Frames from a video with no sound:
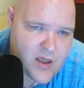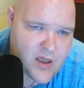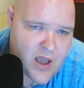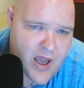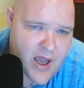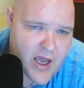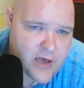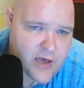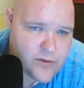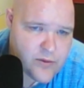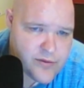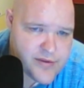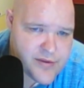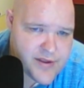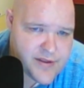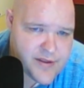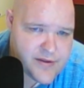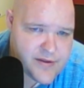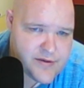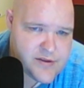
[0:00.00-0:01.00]
I don't
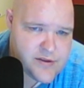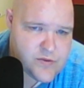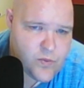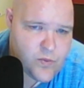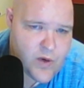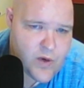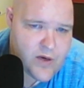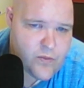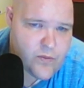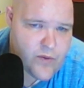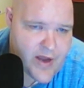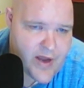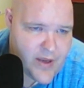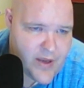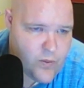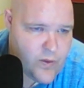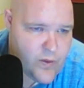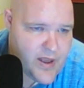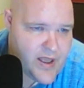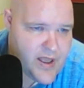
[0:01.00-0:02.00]
think there is one
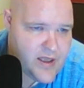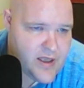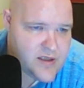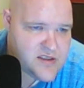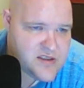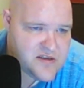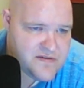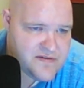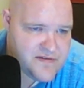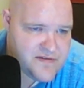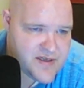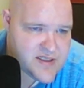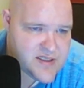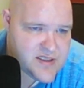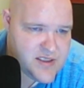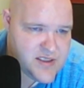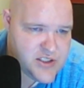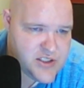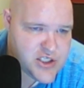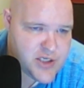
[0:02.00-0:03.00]
right way to fix
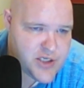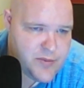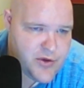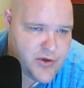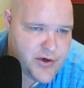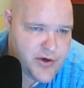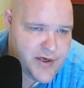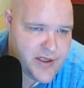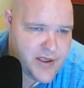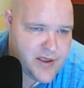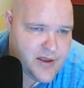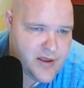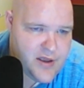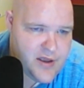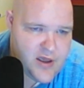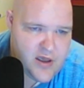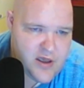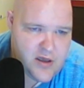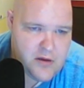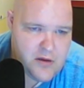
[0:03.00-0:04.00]
each community,
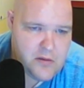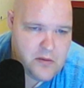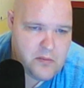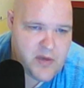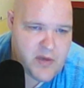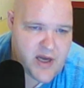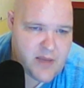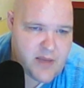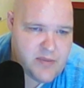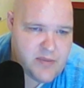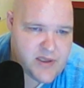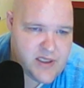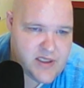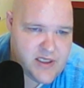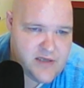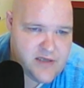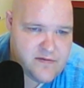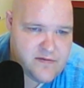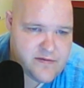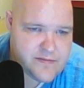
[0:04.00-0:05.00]
but I
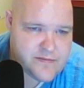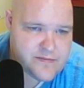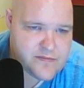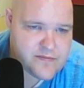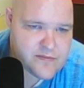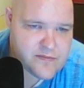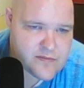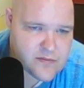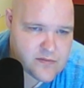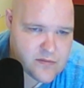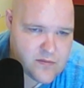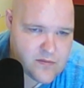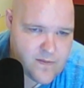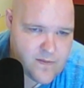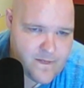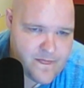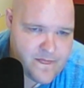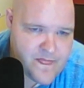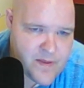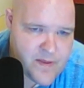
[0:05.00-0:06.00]
believe
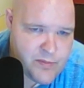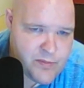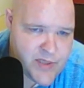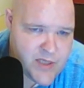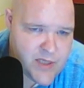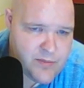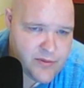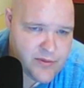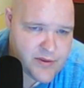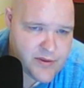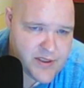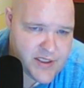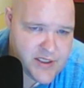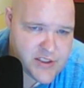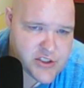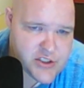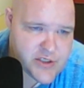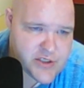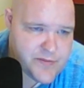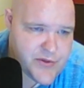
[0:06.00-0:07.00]
the people in
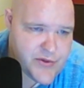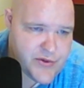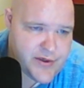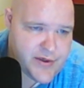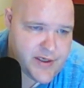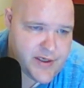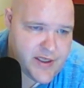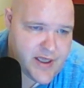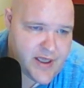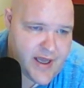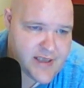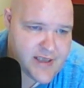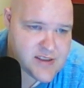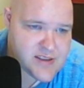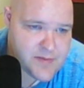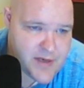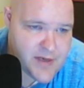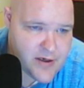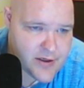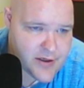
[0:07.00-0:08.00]
each community, as
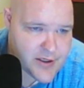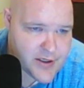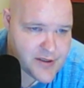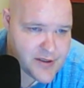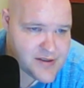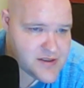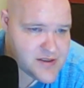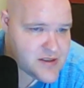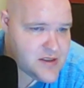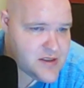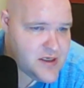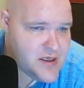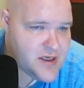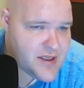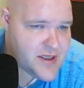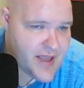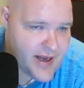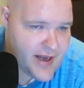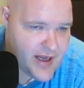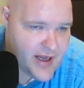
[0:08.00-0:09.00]
Americans,
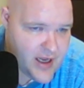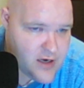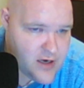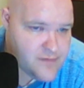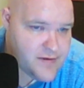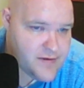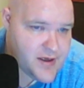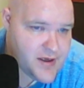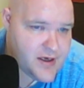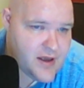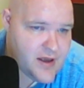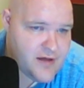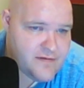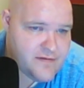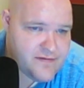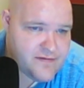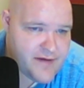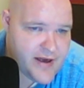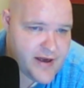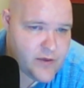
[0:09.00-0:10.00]
can innovate and
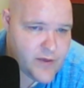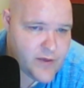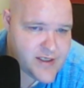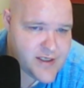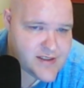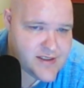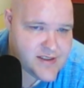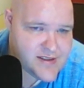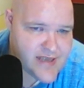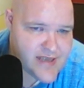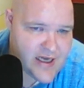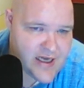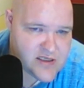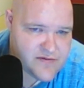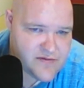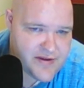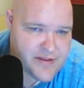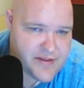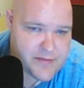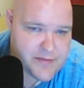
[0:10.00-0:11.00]
find ways to
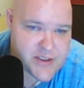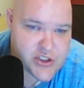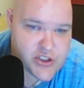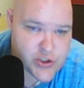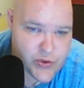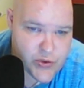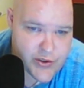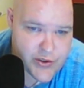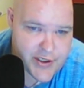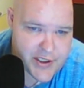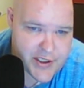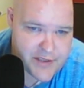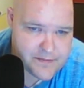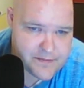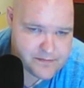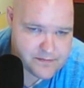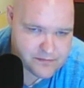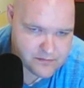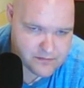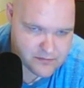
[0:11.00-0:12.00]
satisfy the majority
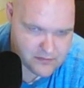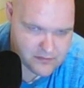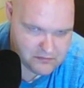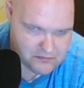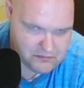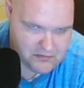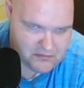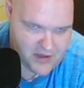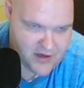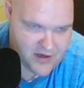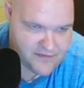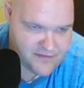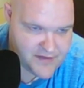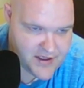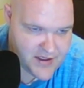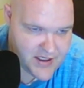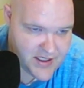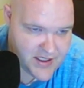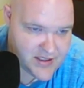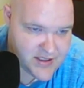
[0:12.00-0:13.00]
of the
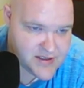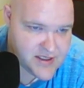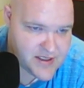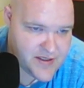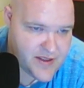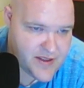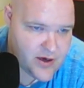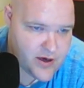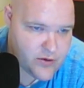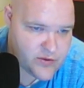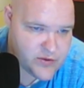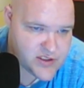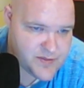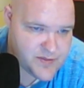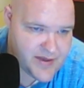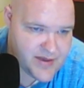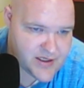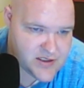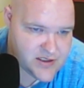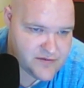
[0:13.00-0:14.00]
needs in their
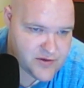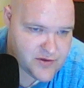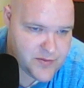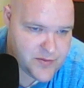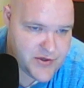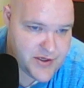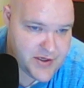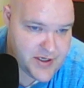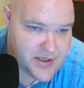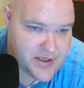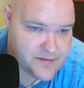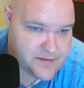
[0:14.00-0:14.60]
respective community.